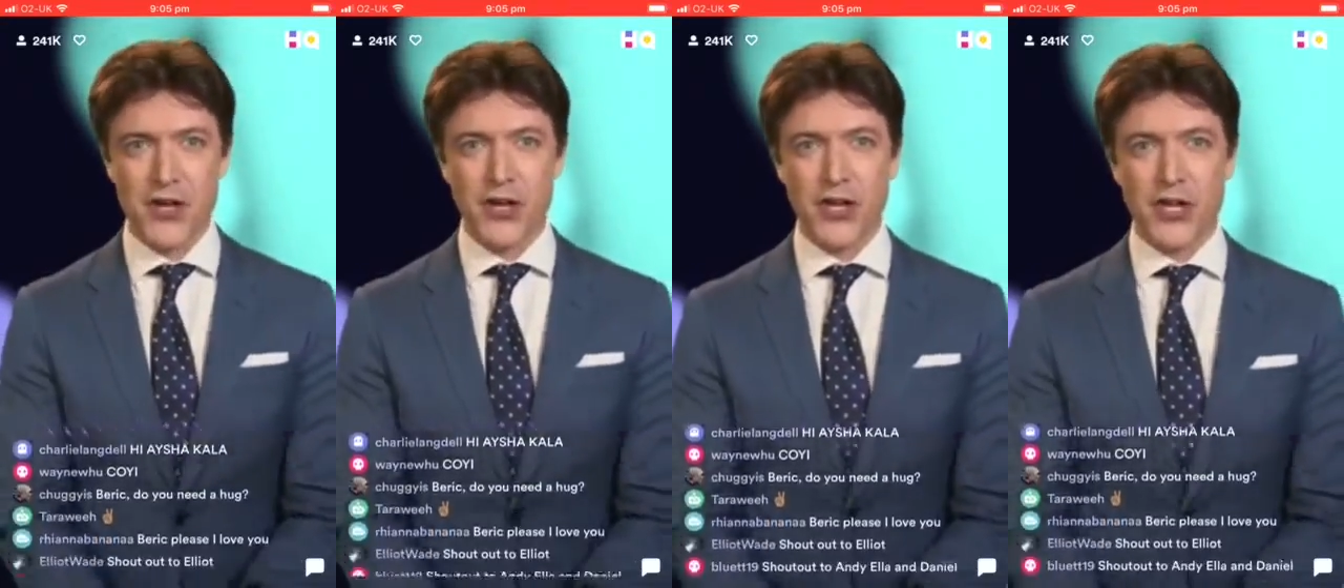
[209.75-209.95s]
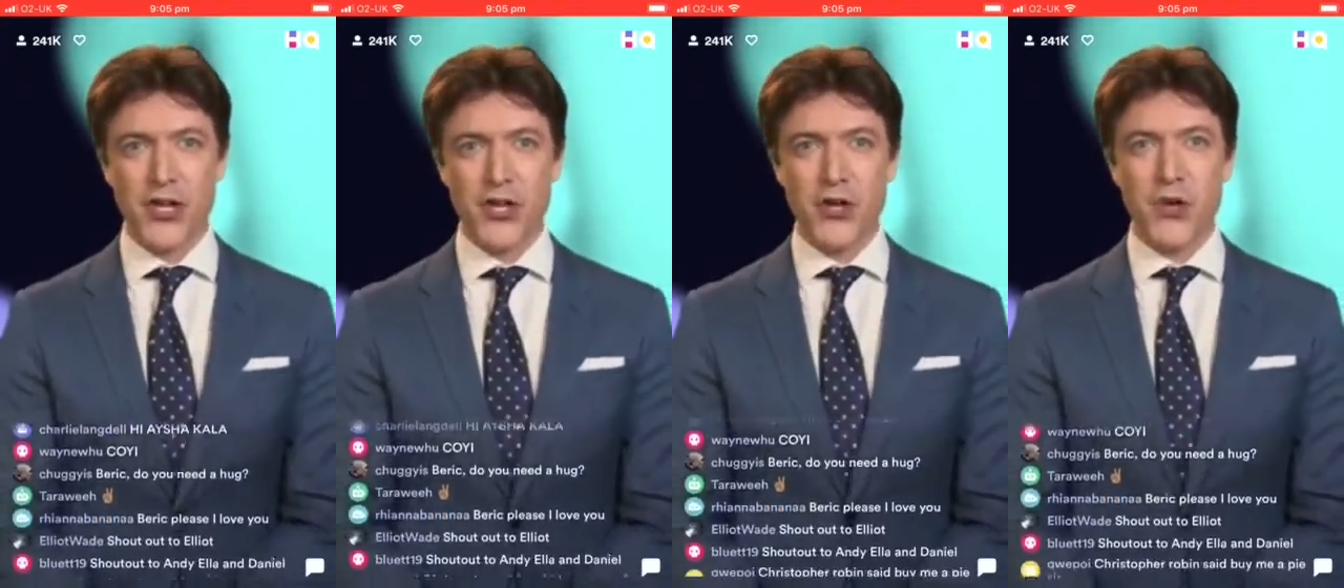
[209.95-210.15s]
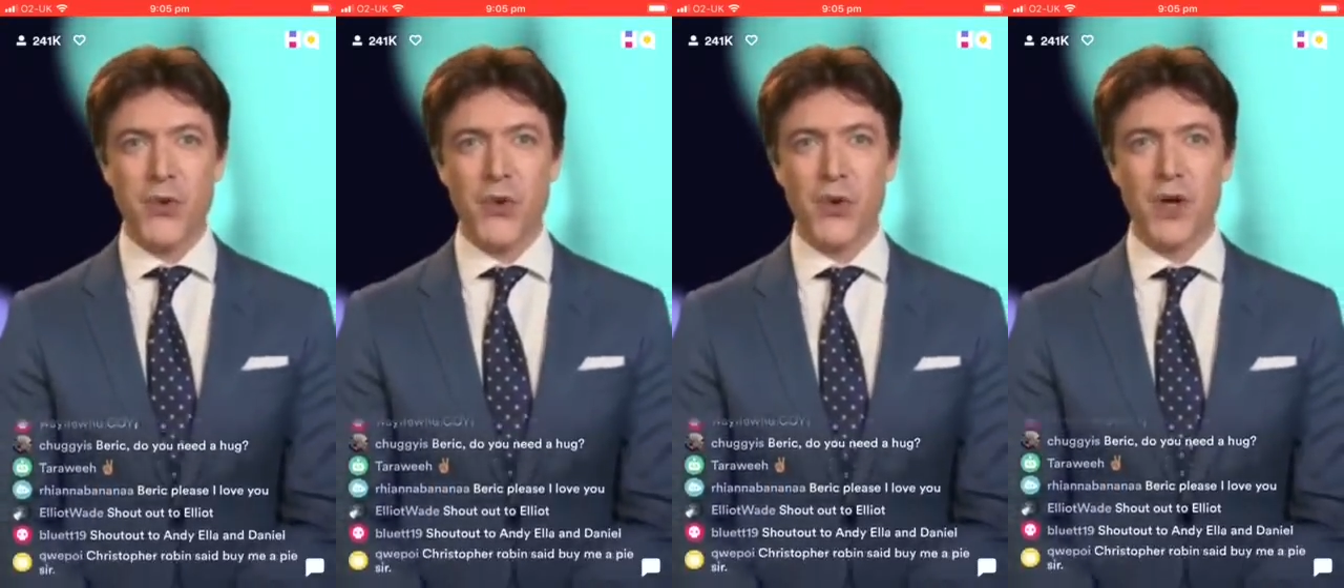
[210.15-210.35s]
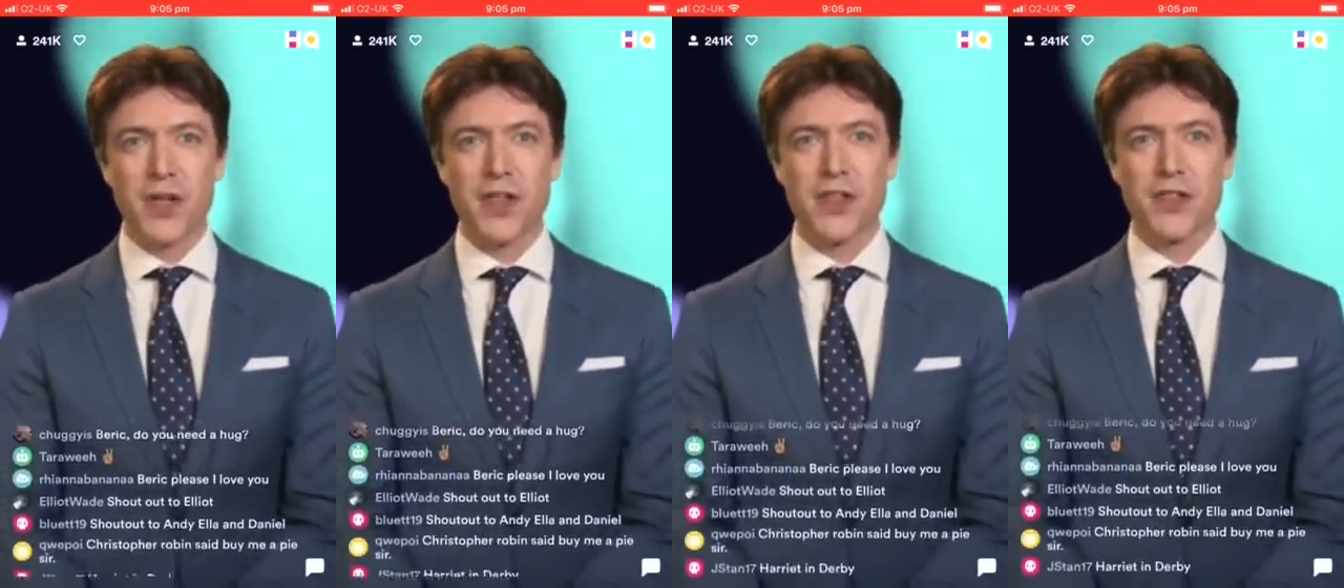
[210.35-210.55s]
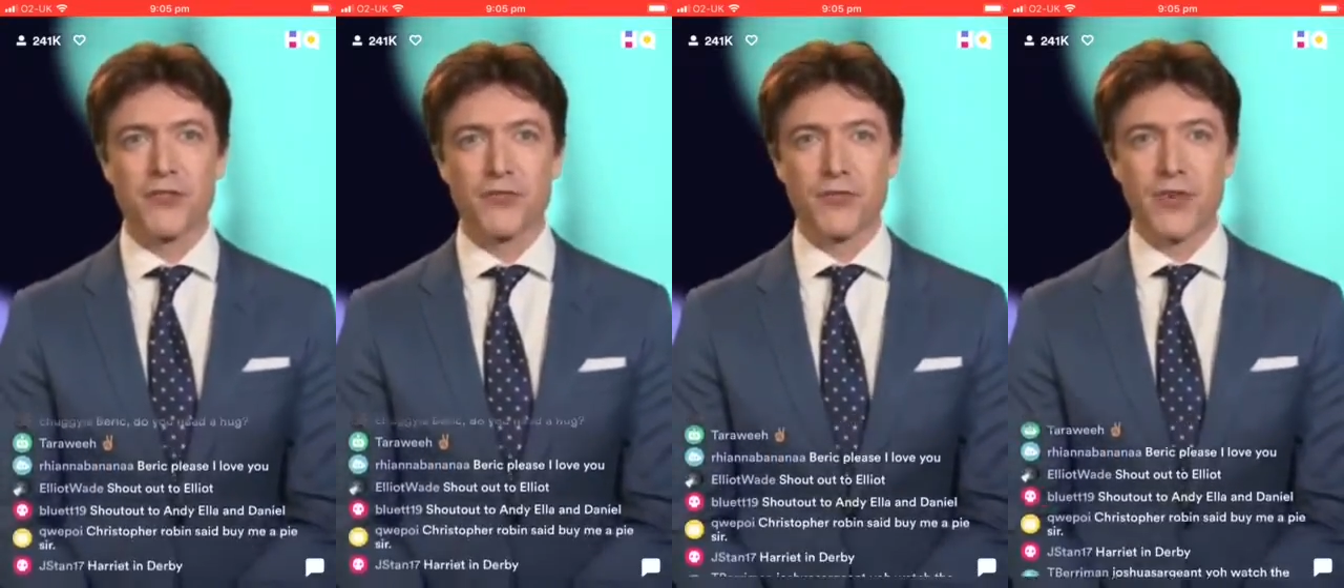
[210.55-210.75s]

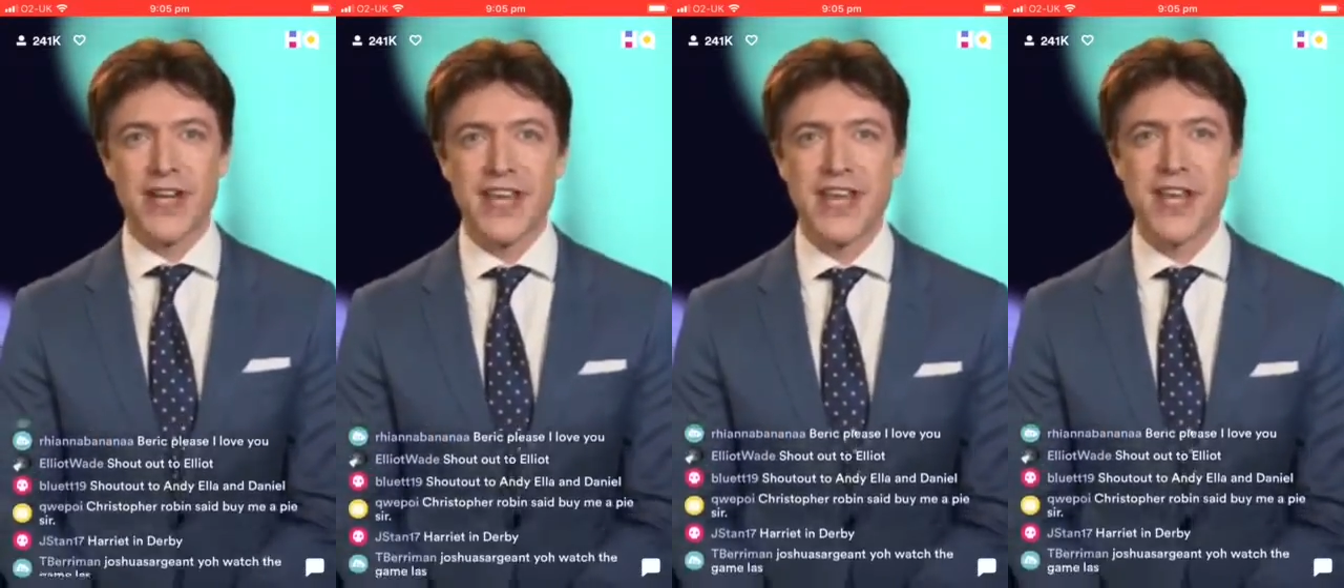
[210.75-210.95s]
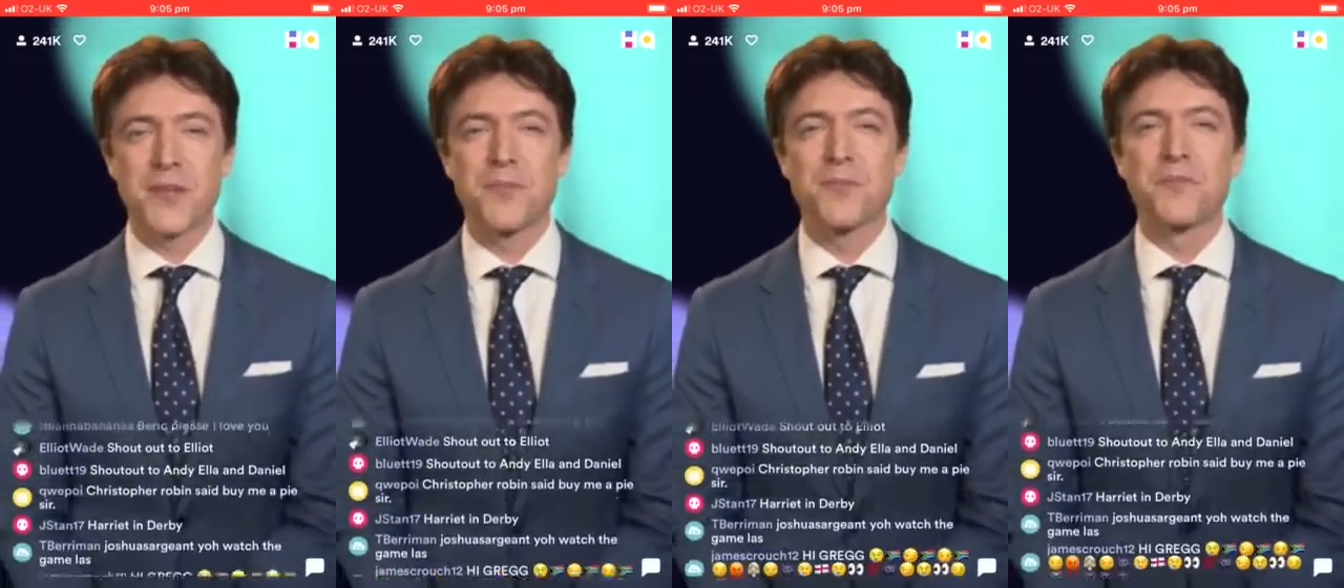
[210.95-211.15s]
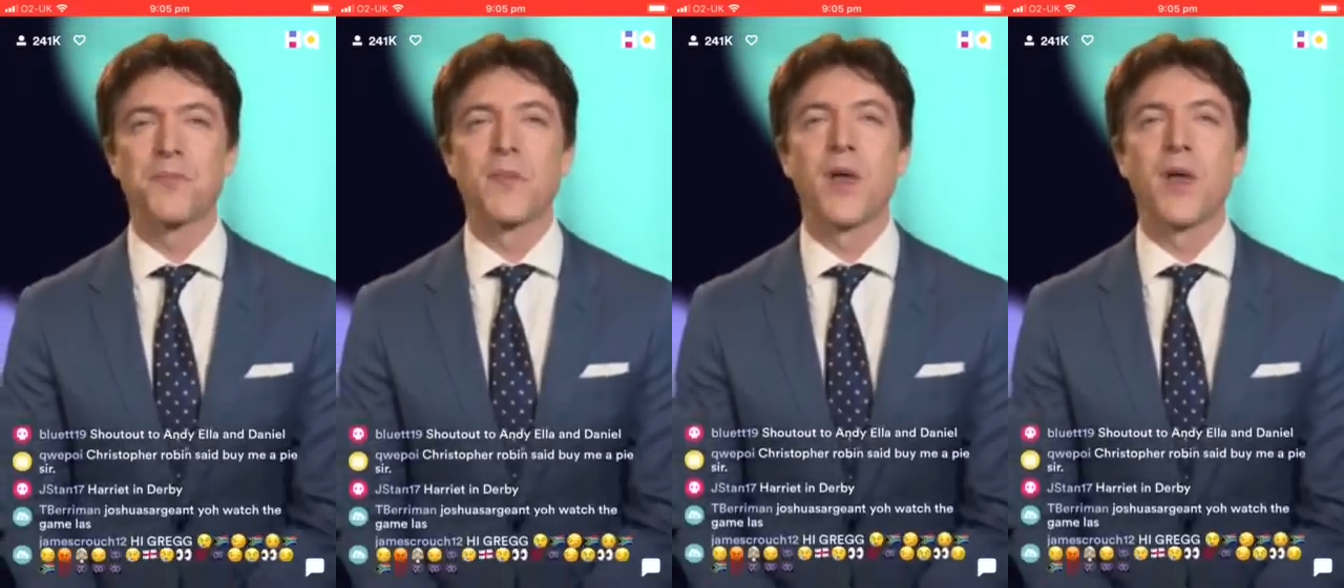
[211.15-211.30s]
Q3.